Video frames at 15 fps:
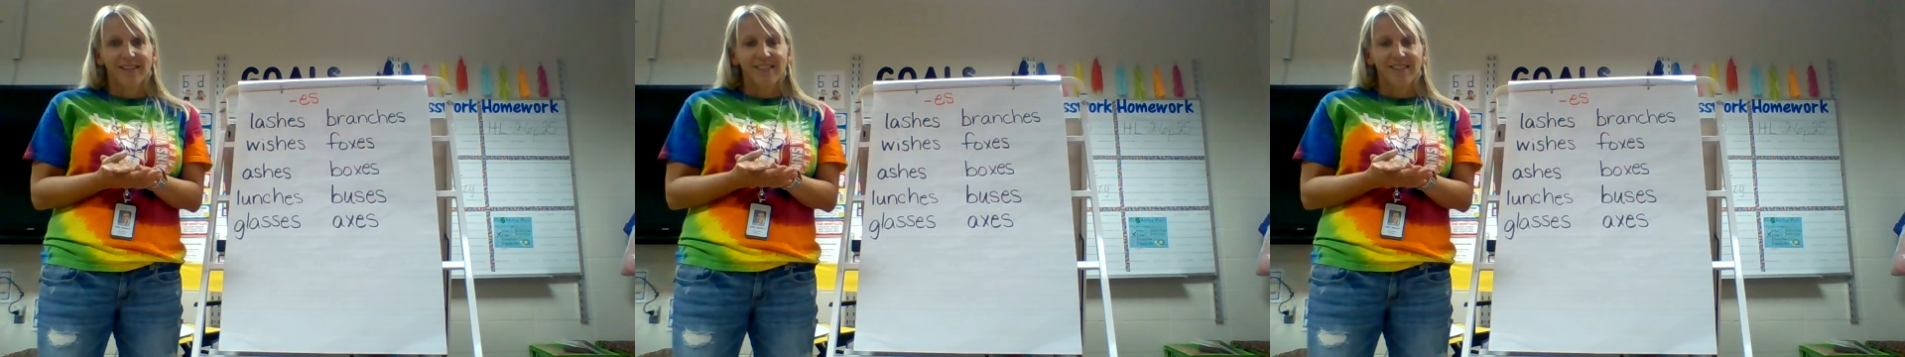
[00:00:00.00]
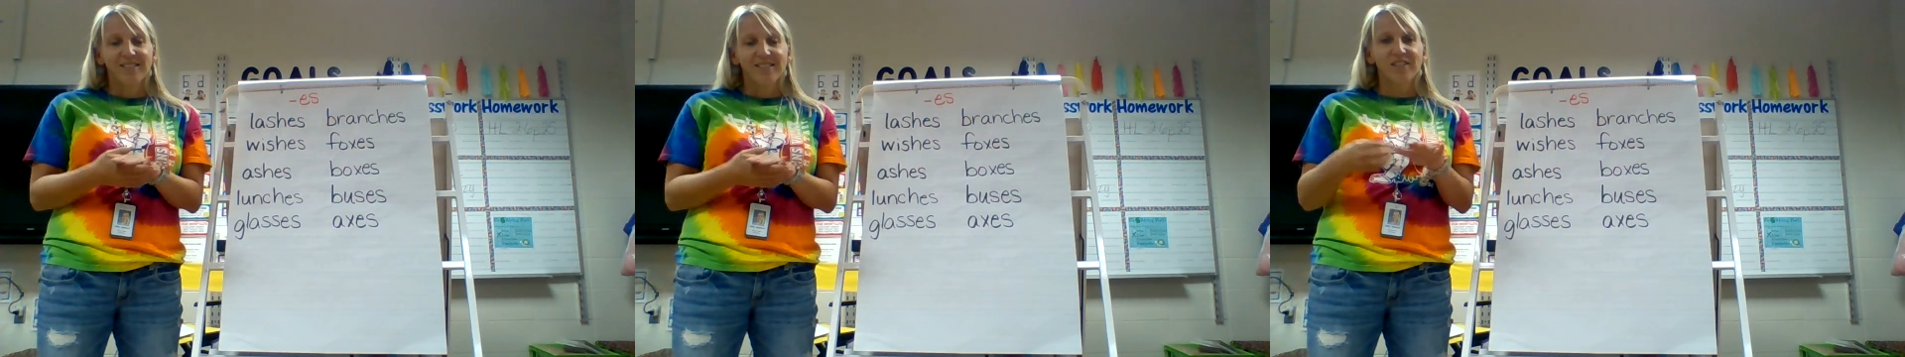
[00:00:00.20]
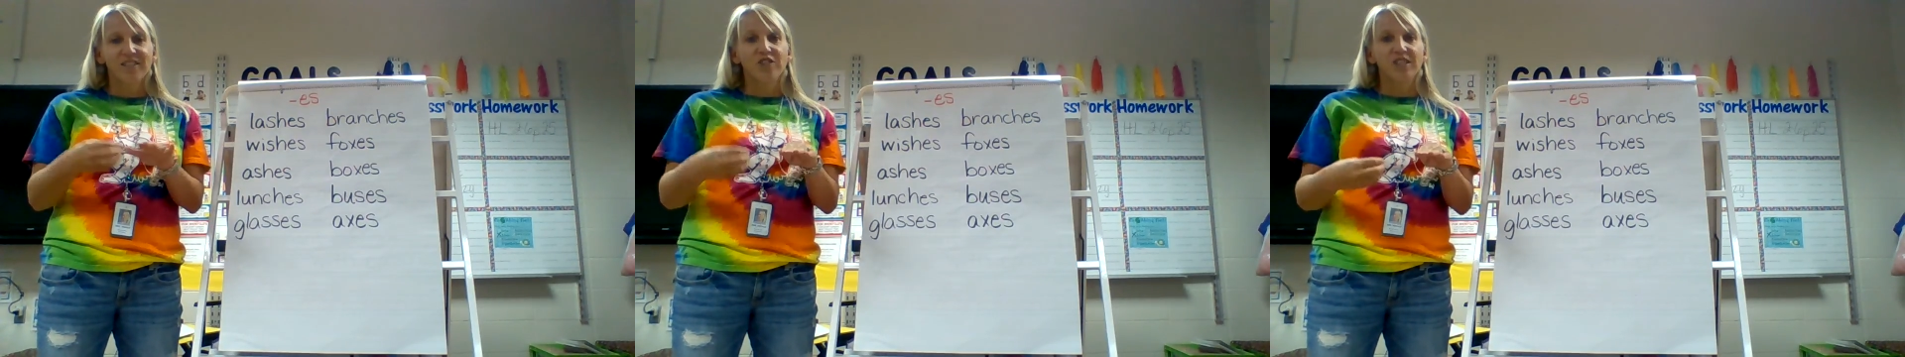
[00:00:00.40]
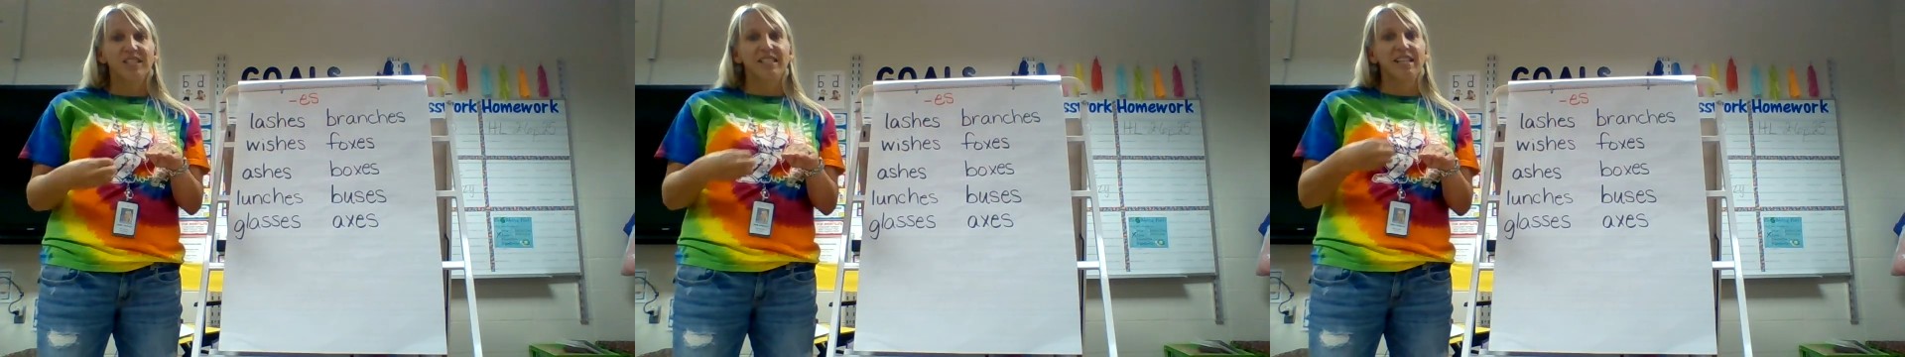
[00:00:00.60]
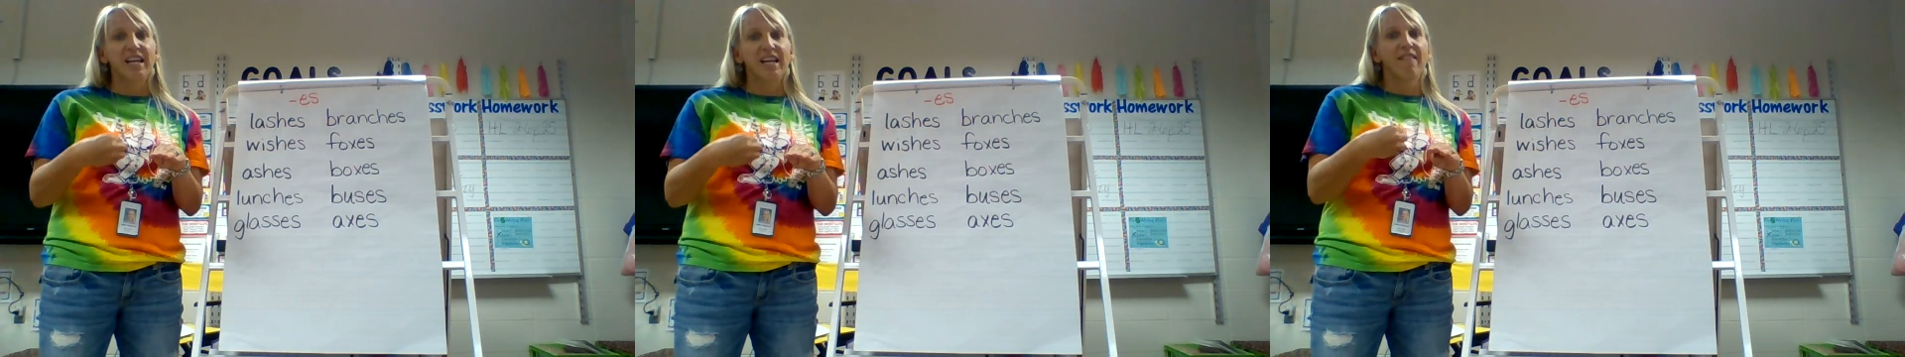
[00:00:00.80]
to just
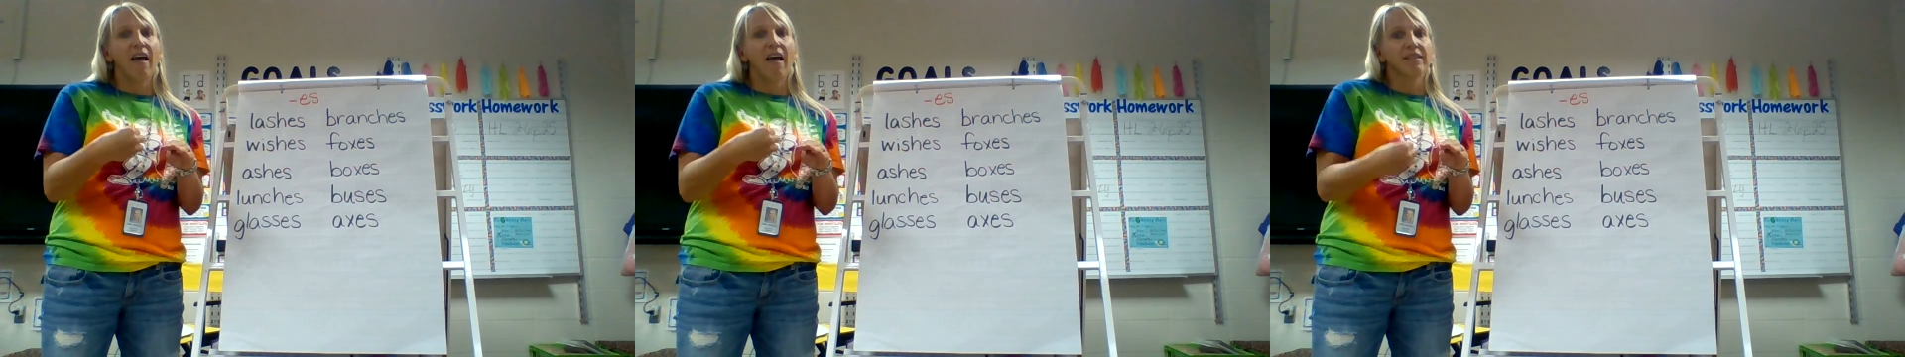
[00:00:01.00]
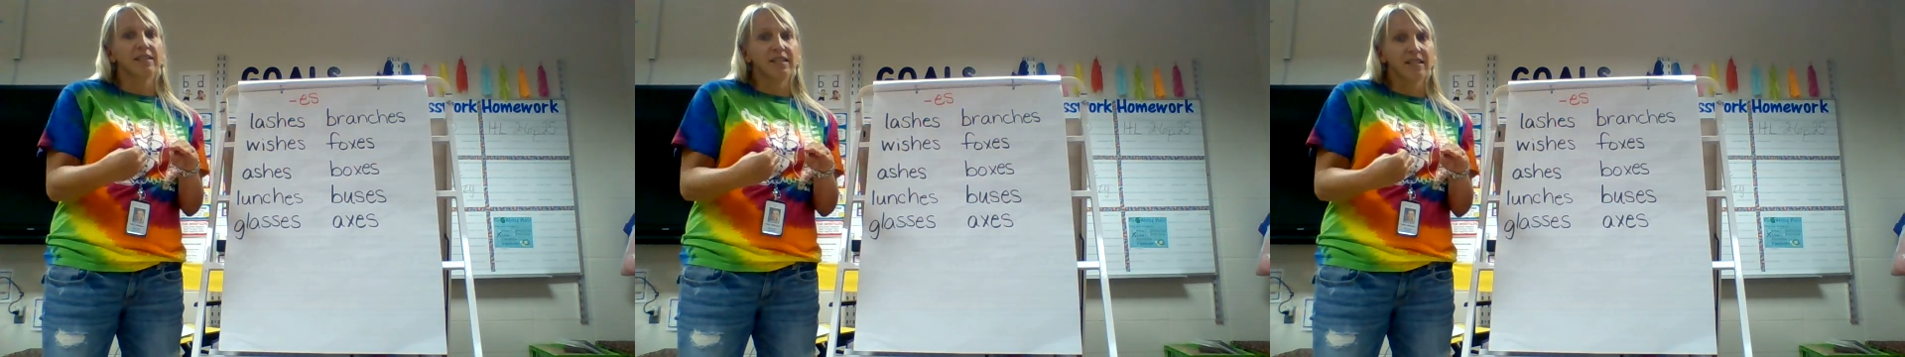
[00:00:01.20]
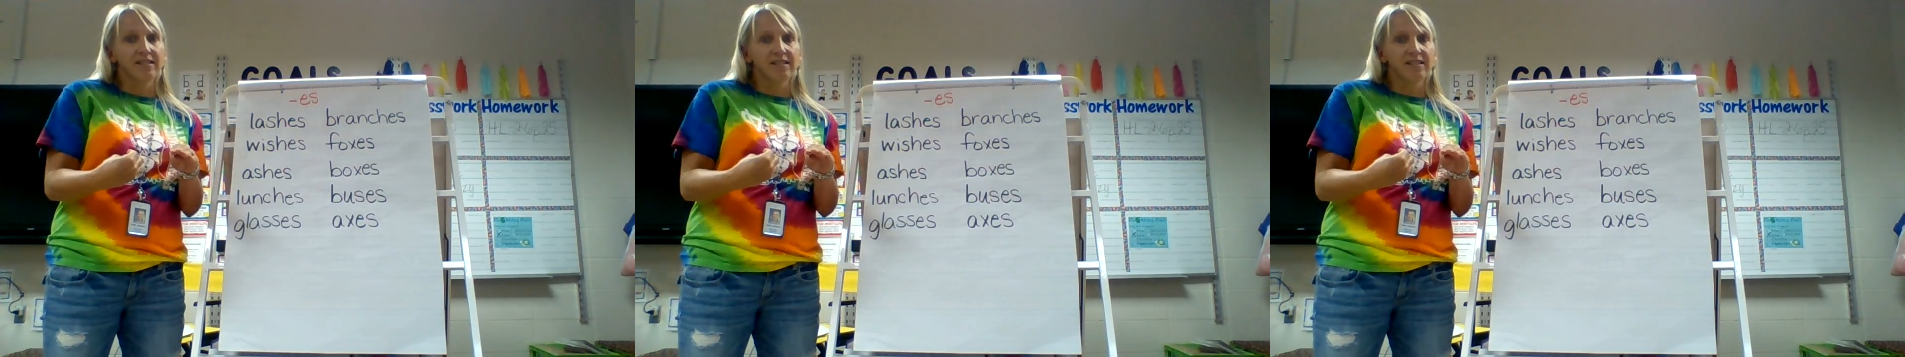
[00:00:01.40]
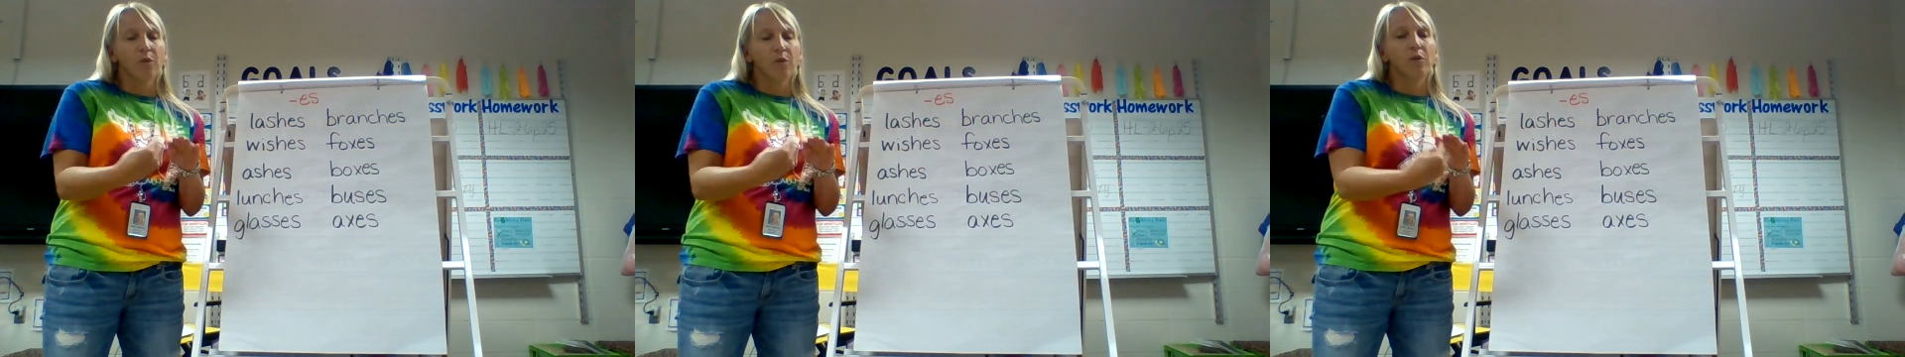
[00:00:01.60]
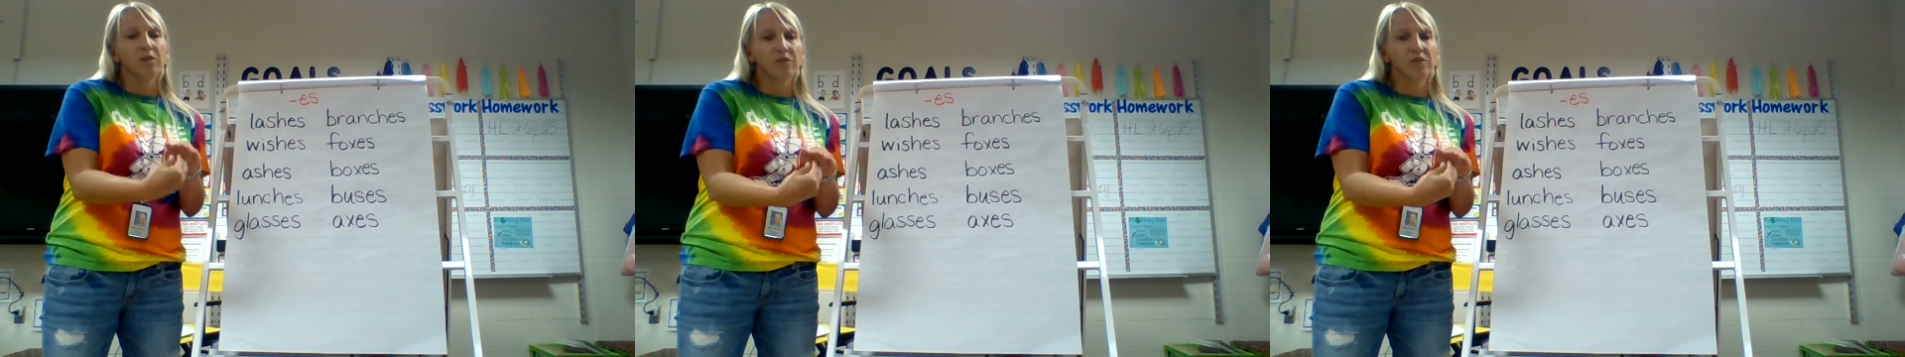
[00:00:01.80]
say that s or